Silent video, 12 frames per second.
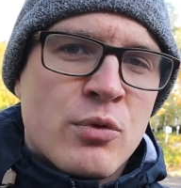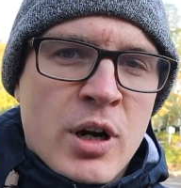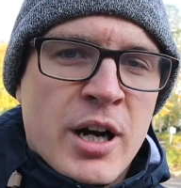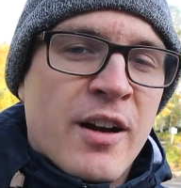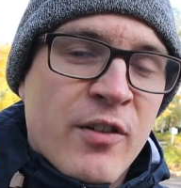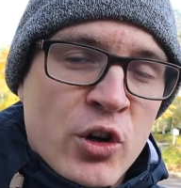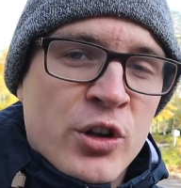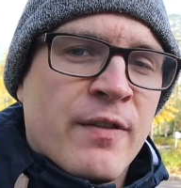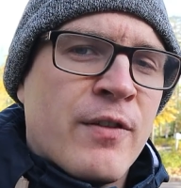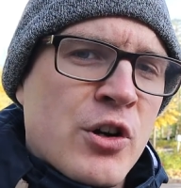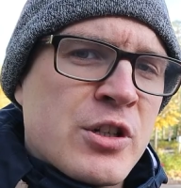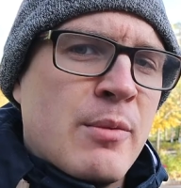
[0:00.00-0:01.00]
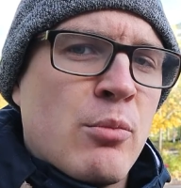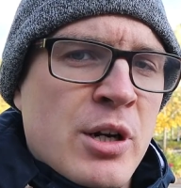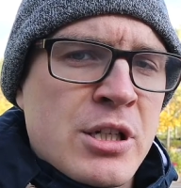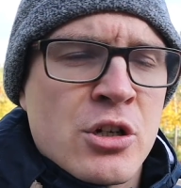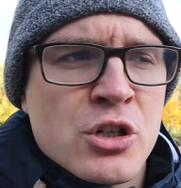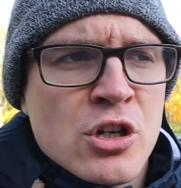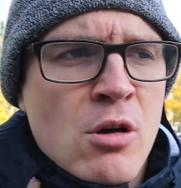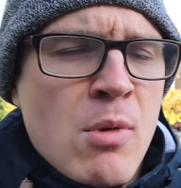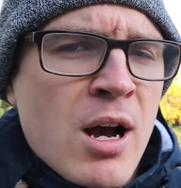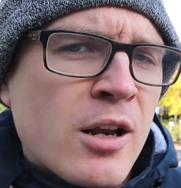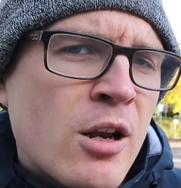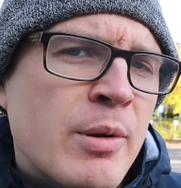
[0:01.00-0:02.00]
kind of got the first impression, because some
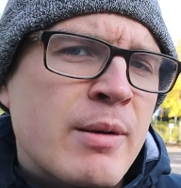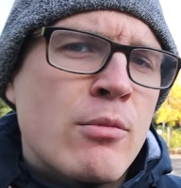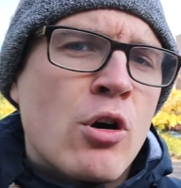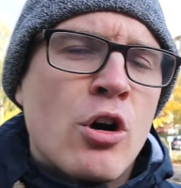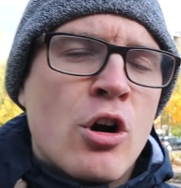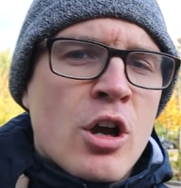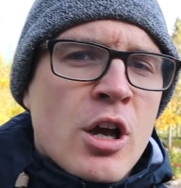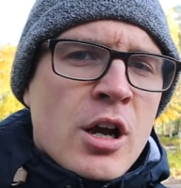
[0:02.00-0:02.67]
are a little bit more